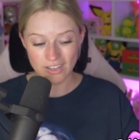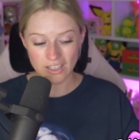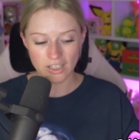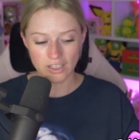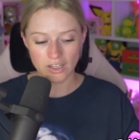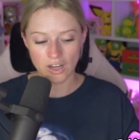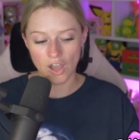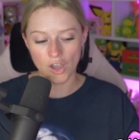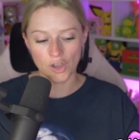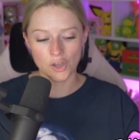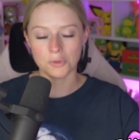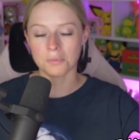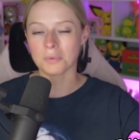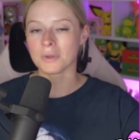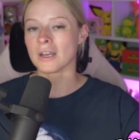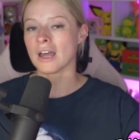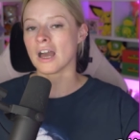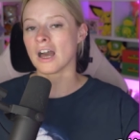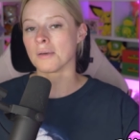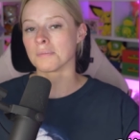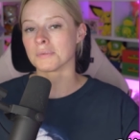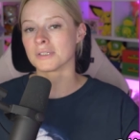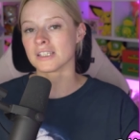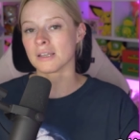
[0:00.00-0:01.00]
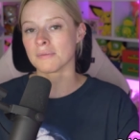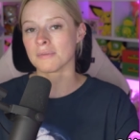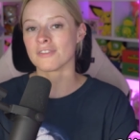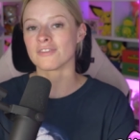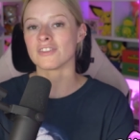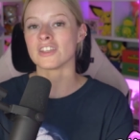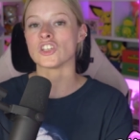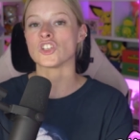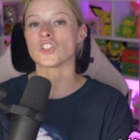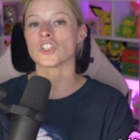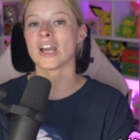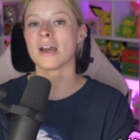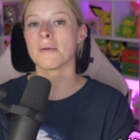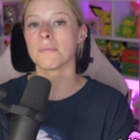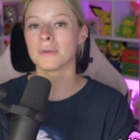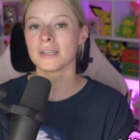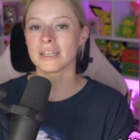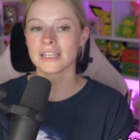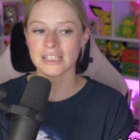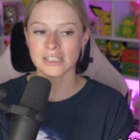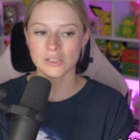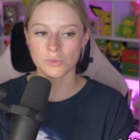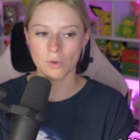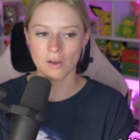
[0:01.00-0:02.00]
going to open up some of the
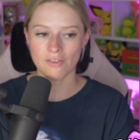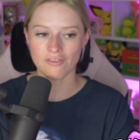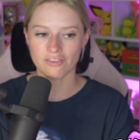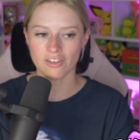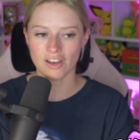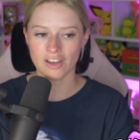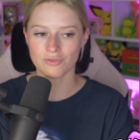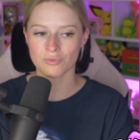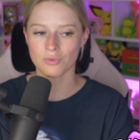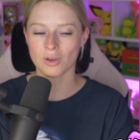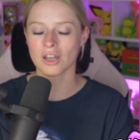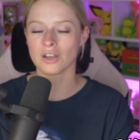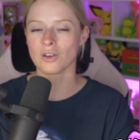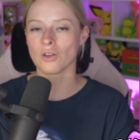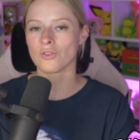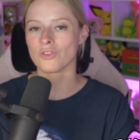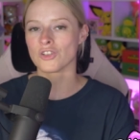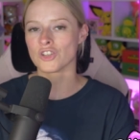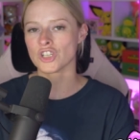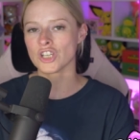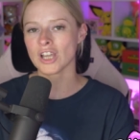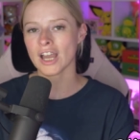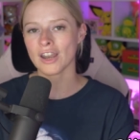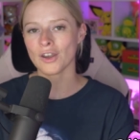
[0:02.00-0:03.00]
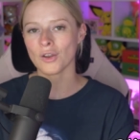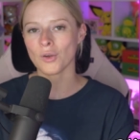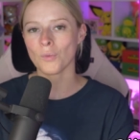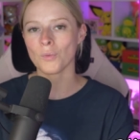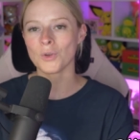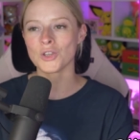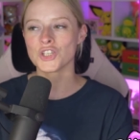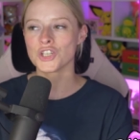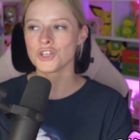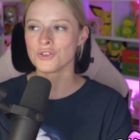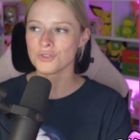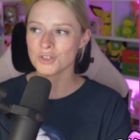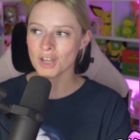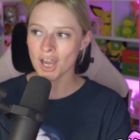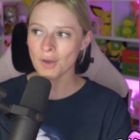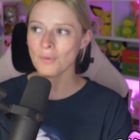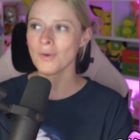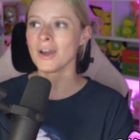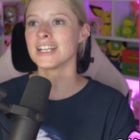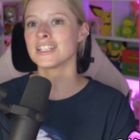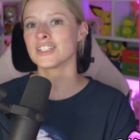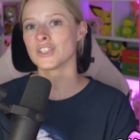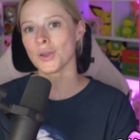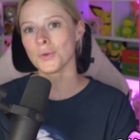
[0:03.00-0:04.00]
Japanese 151 on the channel, which you know
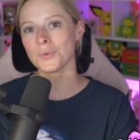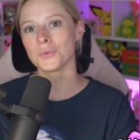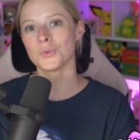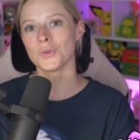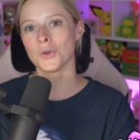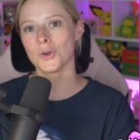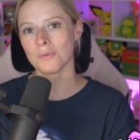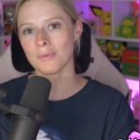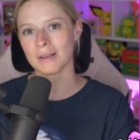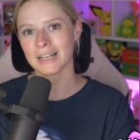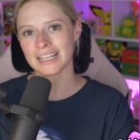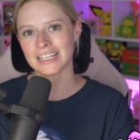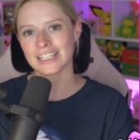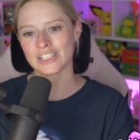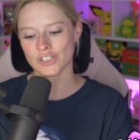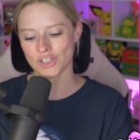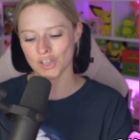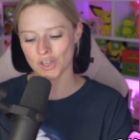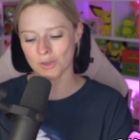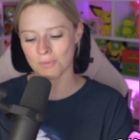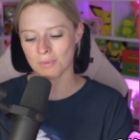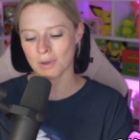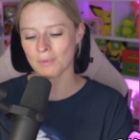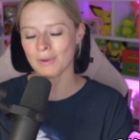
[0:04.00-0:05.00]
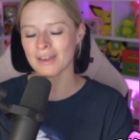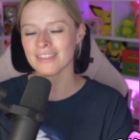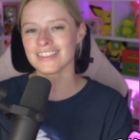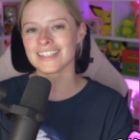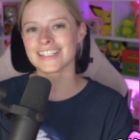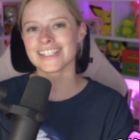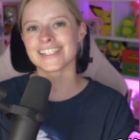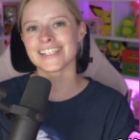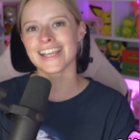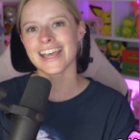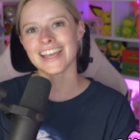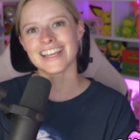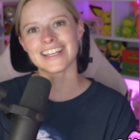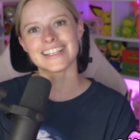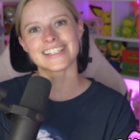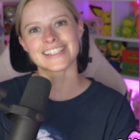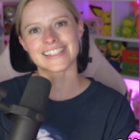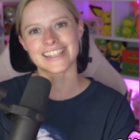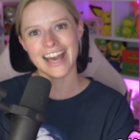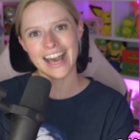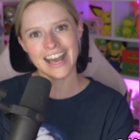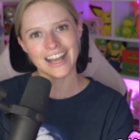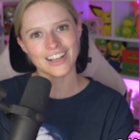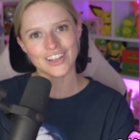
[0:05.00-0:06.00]
I don't normally do, but when the set is
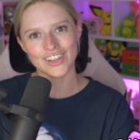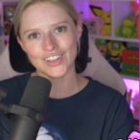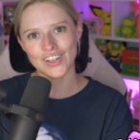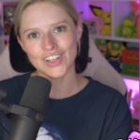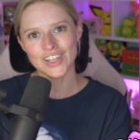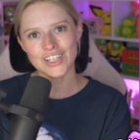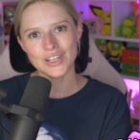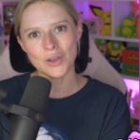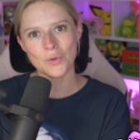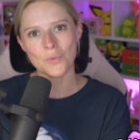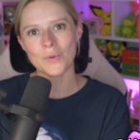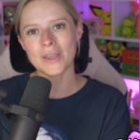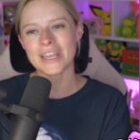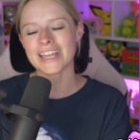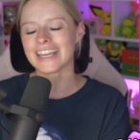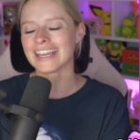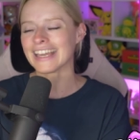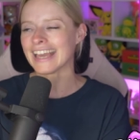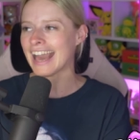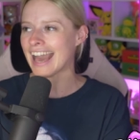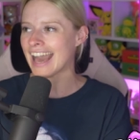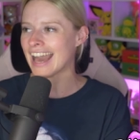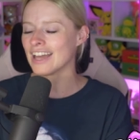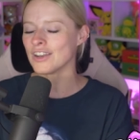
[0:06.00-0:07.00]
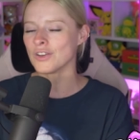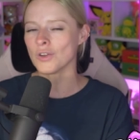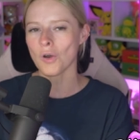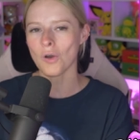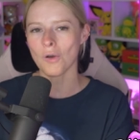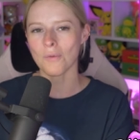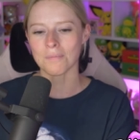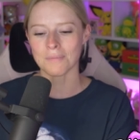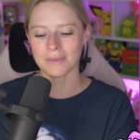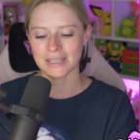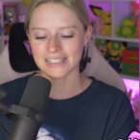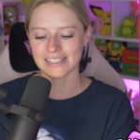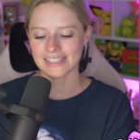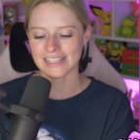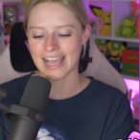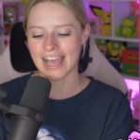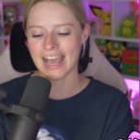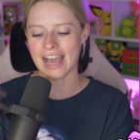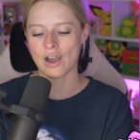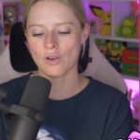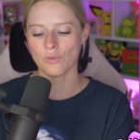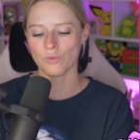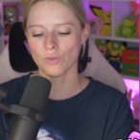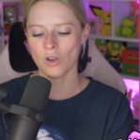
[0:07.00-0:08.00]
that good, we cannot miss
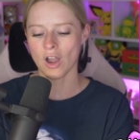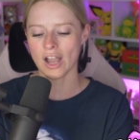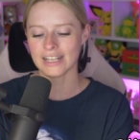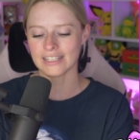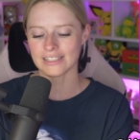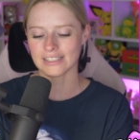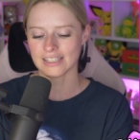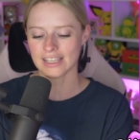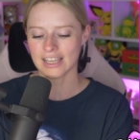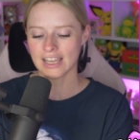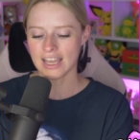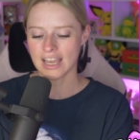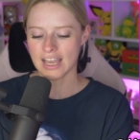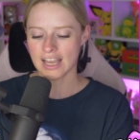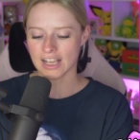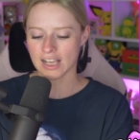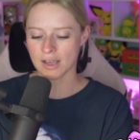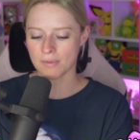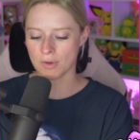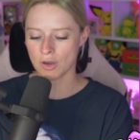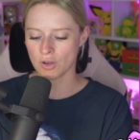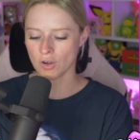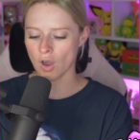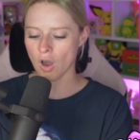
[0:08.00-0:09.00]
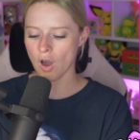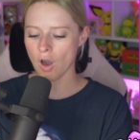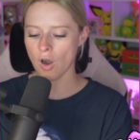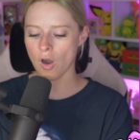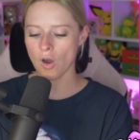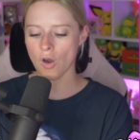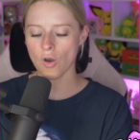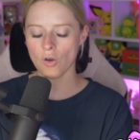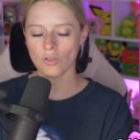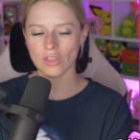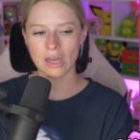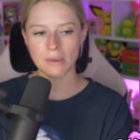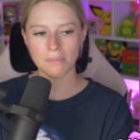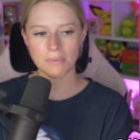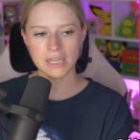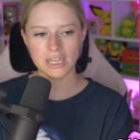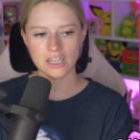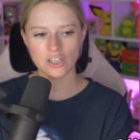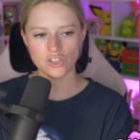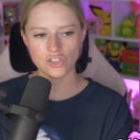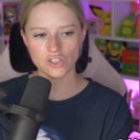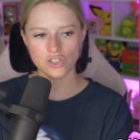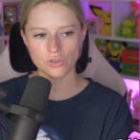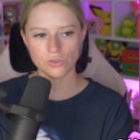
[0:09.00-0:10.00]
out. Right, come on. Oh, that
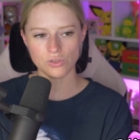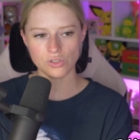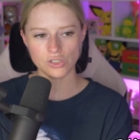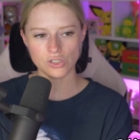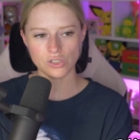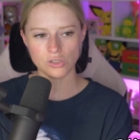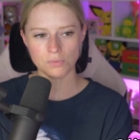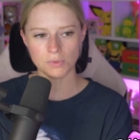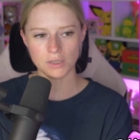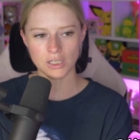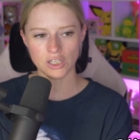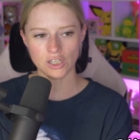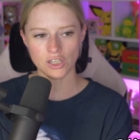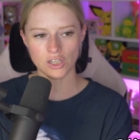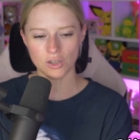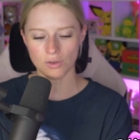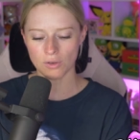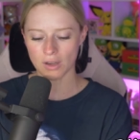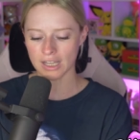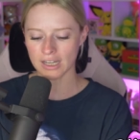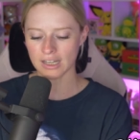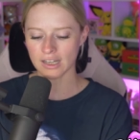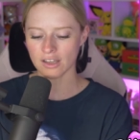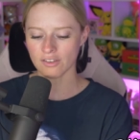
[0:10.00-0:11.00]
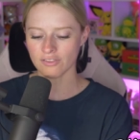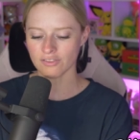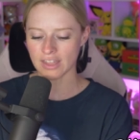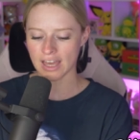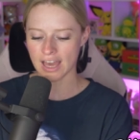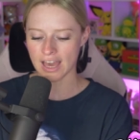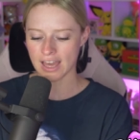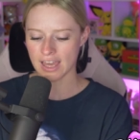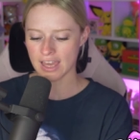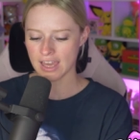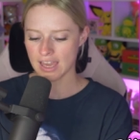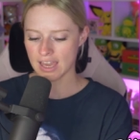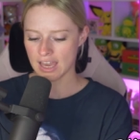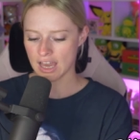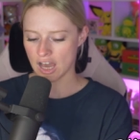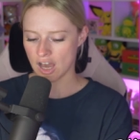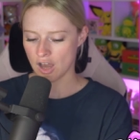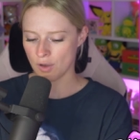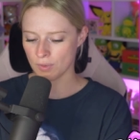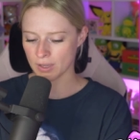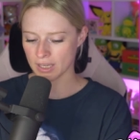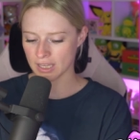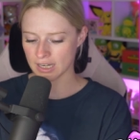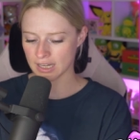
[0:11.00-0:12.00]
Pikachu's super cute. I love that.
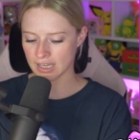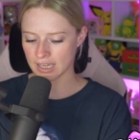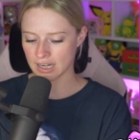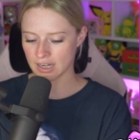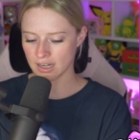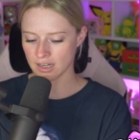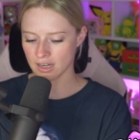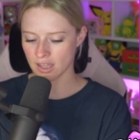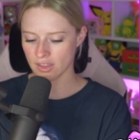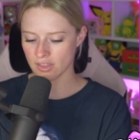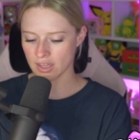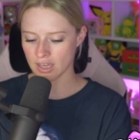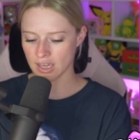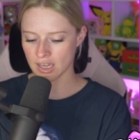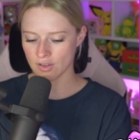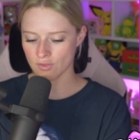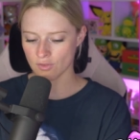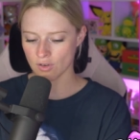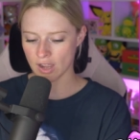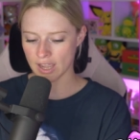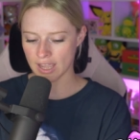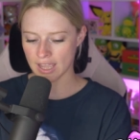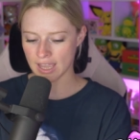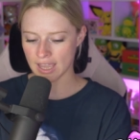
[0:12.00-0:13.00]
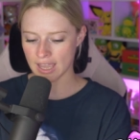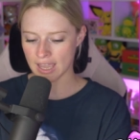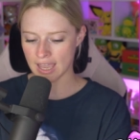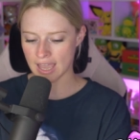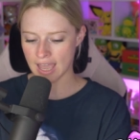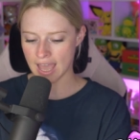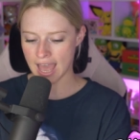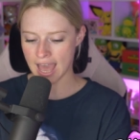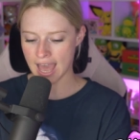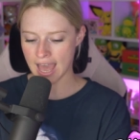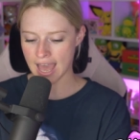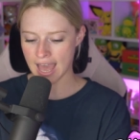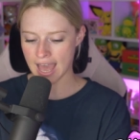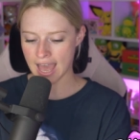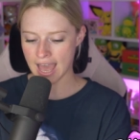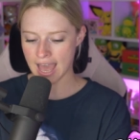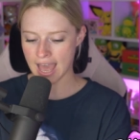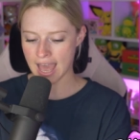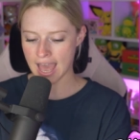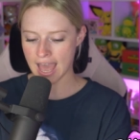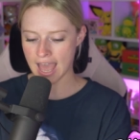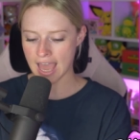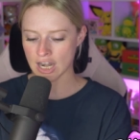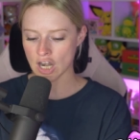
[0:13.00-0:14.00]
Are we going to get another hit right here?
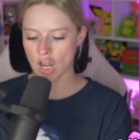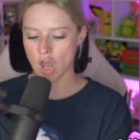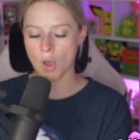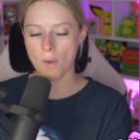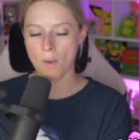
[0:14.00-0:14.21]
And...